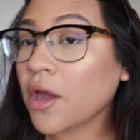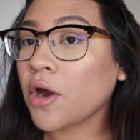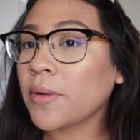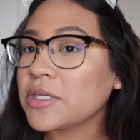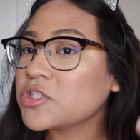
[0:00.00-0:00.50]

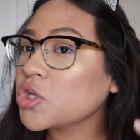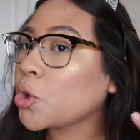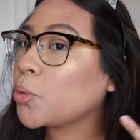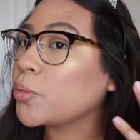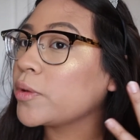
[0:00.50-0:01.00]
Alright,
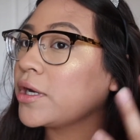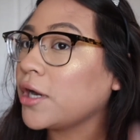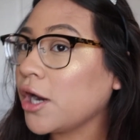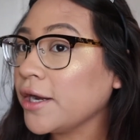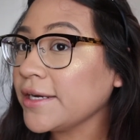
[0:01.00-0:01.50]
so
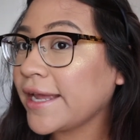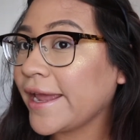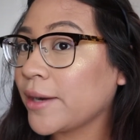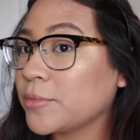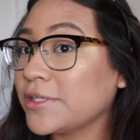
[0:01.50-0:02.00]
on
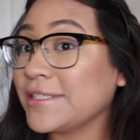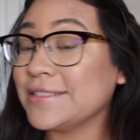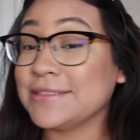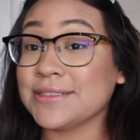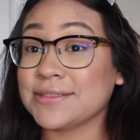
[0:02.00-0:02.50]
camera
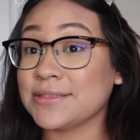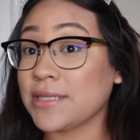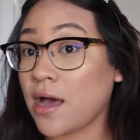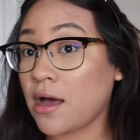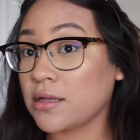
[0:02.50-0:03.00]
it does
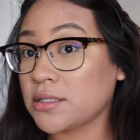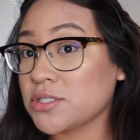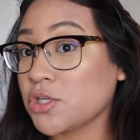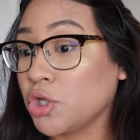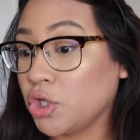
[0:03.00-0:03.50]

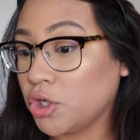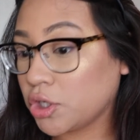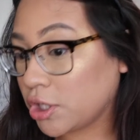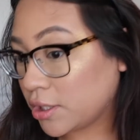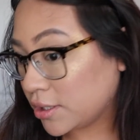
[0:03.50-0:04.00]
not
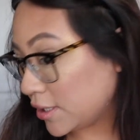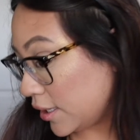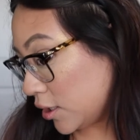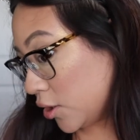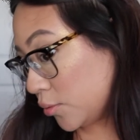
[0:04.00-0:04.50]
look
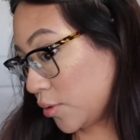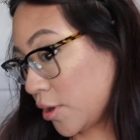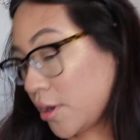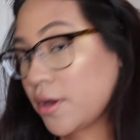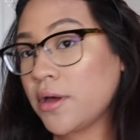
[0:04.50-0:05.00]
yellow,
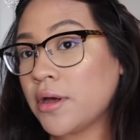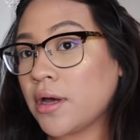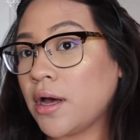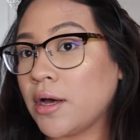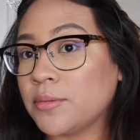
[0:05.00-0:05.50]

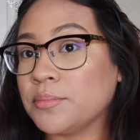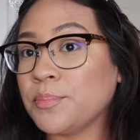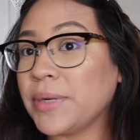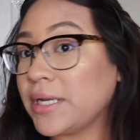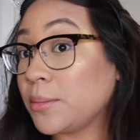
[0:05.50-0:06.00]

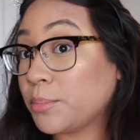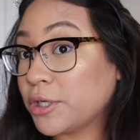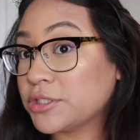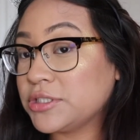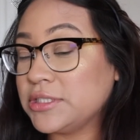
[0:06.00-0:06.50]
but in
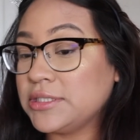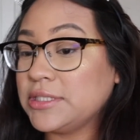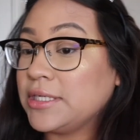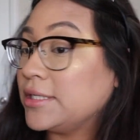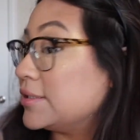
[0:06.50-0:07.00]
person
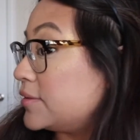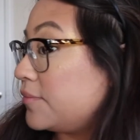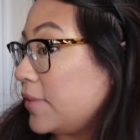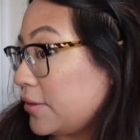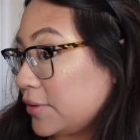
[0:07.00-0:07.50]
it is
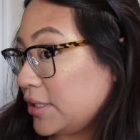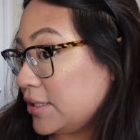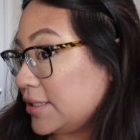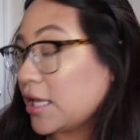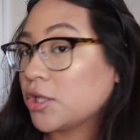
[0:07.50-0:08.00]
very
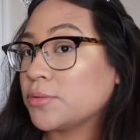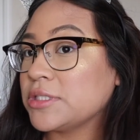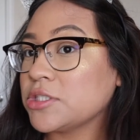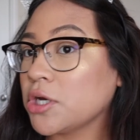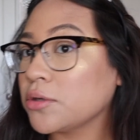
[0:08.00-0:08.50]

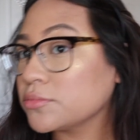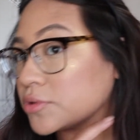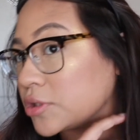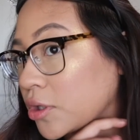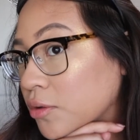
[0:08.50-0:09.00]
yellowy
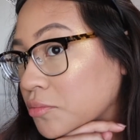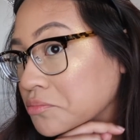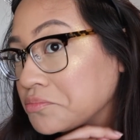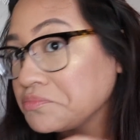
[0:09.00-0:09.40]
toned, so